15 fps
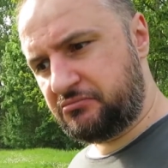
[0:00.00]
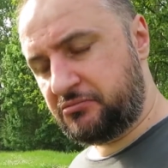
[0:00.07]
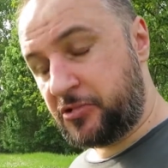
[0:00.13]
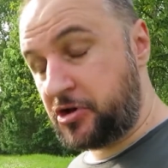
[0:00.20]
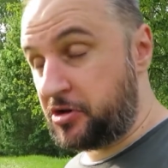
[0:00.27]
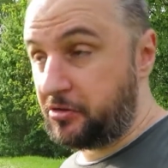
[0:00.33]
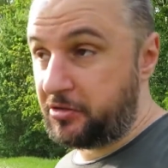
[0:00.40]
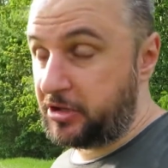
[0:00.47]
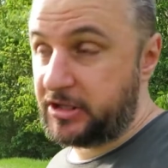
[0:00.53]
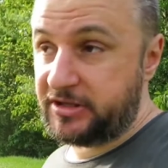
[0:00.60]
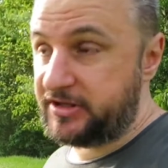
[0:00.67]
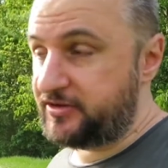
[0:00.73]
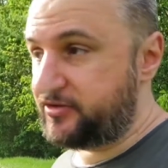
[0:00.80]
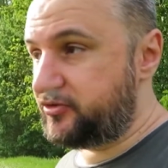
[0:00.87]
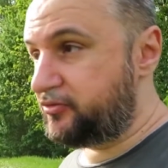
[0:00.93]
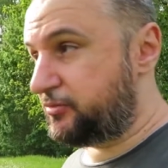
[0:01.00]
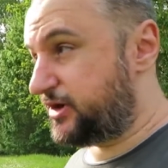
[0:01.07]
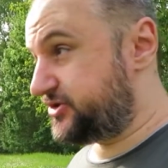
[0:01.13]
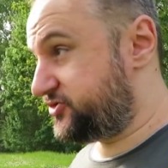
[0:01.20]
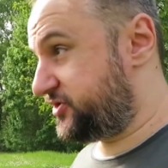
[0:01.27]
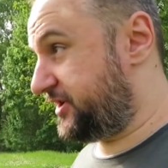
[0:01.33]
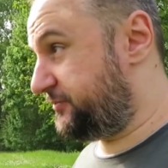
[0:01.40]
it didn't do
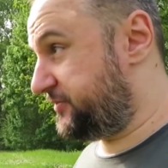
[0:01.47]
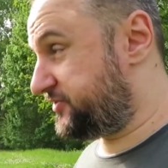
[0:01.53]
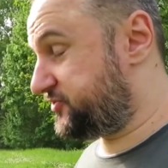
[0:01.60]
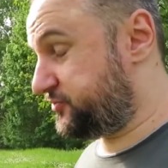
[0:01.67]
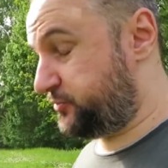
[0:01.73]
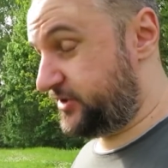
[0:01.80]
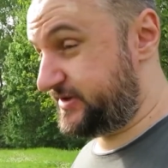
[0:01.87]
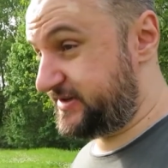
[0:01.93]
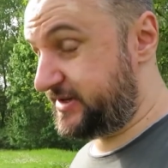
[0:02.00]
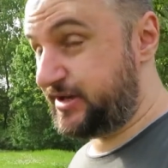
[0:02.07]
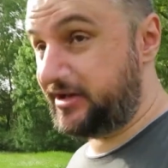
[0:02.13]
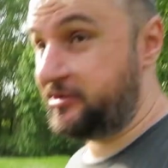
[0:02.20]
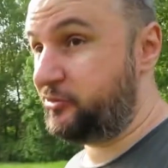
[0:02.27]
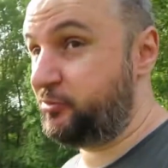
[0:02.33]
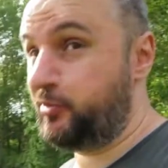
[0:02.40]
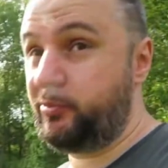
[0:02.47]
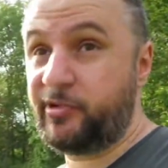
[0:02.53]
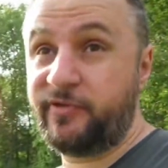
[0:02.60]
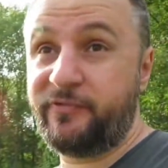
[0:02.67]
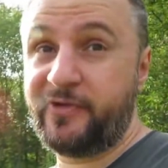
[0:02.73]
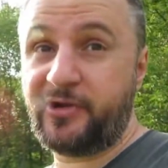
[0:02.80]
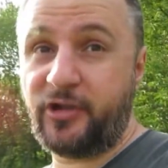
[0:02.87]
much damage to me as a kid. To be
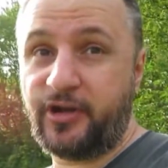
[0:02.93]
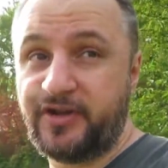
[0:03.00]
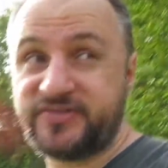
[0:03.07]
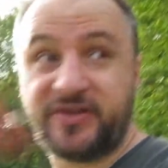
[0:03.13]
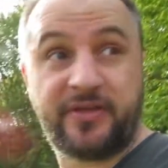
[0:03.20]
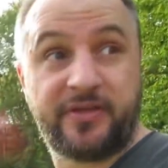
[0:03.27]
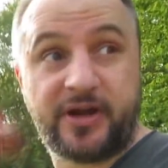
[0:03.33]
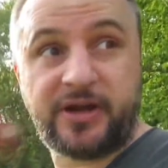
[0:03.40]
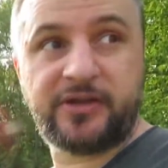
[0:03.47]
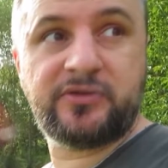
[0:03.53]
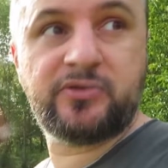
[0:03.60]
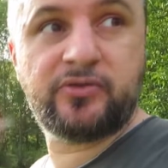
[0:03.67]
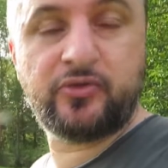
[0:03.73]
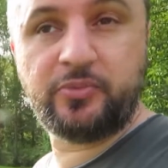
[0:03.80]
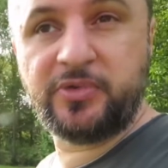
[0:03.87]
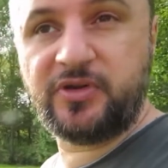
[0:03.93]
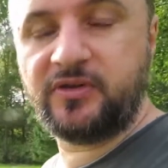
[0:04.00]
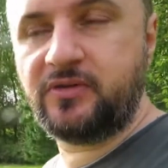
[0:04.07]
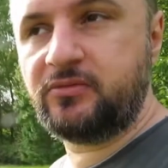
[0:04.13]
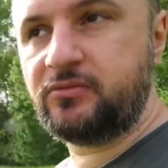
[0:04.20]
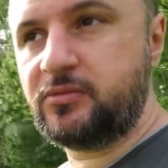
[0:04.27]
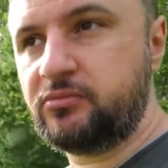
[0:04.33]
perfectly honest, I thought it to
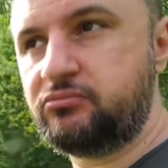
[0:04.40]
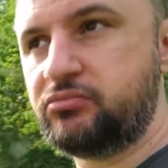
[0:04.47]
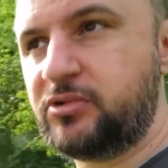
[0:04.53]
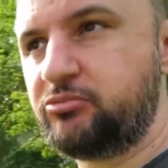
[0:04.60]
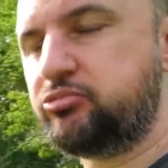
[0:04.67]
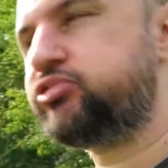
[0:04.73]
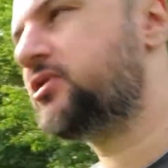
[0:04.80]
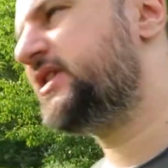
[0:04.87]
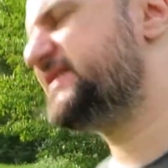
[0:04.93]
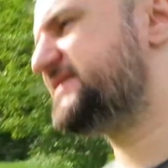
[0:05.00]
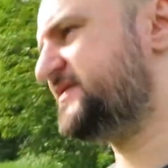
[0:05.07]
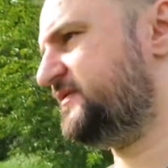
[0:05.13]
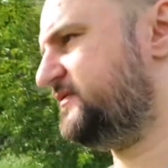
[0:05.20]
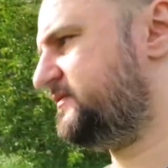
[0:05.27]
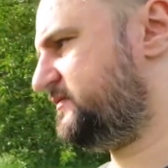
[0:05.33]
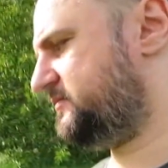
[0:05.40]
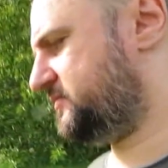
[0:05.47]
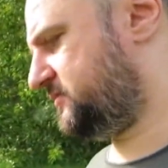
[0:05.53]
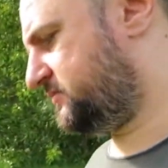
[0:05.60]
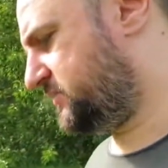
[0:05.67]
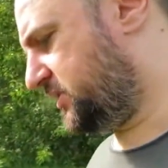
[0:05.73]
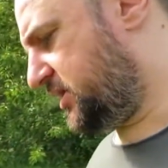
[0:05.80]
be impressive.
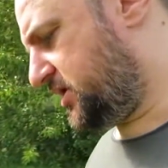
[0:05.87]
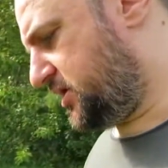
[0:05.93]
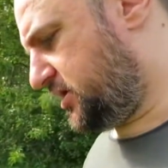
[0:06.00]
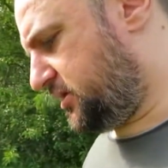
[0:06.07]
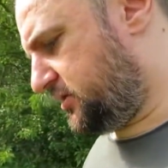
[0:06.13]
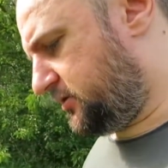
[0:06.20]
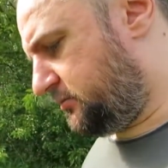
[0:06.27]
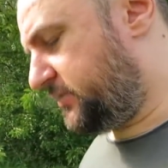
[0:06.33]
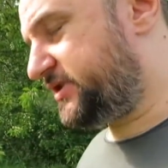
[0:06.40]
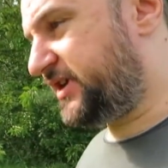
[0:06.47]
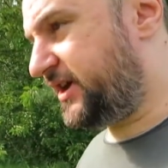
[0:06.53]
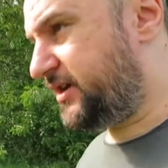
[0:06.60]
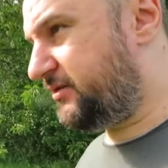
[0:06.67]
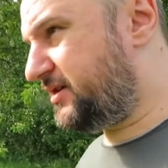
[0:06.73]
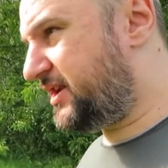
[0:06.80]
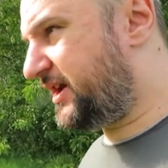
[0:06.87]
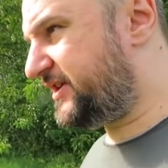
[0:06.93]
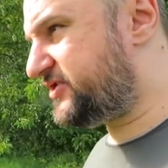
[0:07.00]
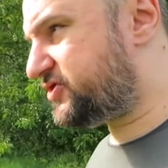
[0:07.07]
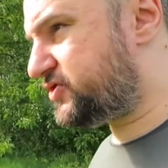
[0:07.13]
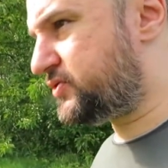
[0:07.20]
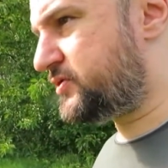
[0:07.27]
But I
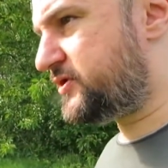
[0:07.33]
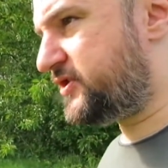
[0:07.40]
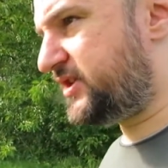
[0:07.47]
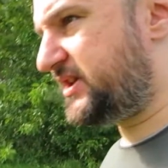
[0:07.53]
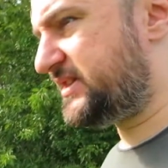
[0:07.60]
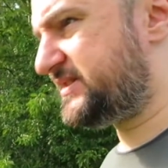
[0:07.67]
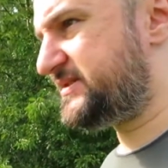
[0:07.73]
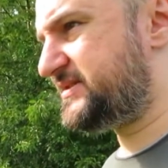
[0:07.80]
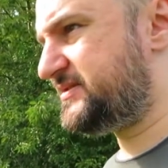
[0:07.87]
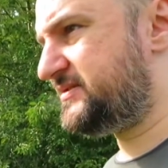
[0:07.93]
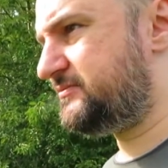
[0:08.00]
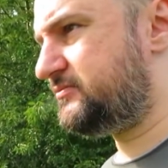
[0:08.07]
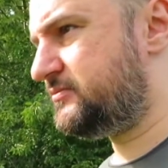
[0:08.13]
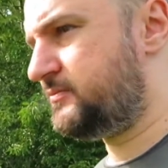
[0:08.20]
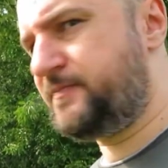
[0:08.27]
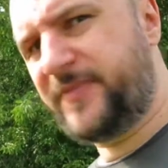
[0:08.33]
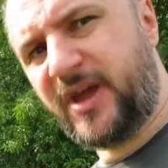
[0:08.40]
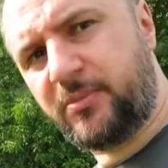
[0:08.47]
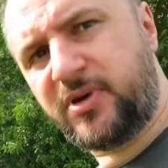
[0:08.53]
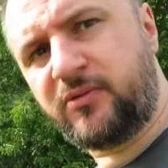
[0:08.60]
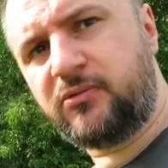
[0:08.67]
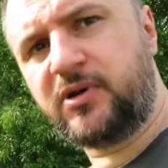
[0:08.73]
realized 2 things.
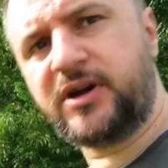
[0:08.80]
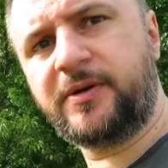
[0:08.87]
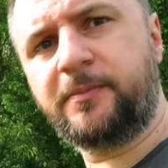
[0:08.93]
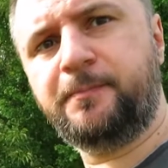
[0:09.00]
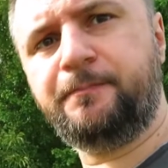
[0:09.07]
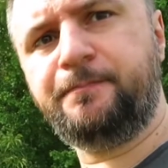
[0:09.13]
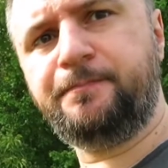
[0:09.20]
Number 1,